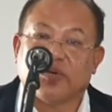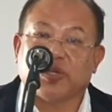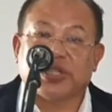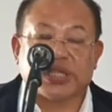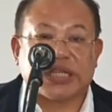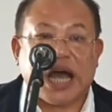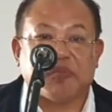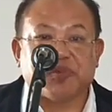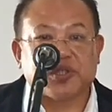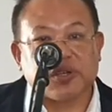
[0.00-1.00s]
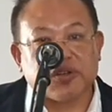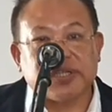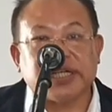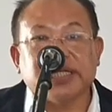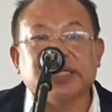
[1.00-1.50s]
which is
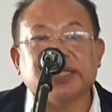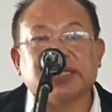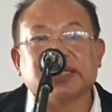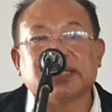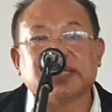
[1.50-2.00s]
absolutely